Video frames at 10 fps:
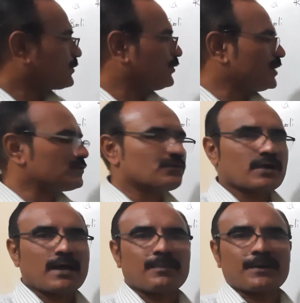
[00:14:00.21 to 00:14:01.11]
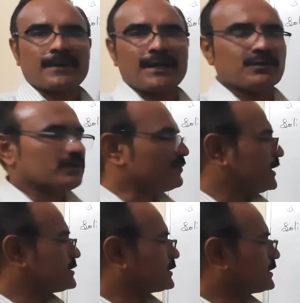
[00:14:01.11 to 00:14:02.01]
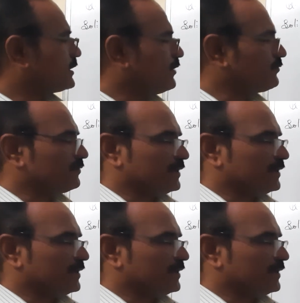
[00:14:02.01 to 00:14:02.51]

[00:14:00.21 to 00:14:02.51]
going to draw a perpendicular bisector of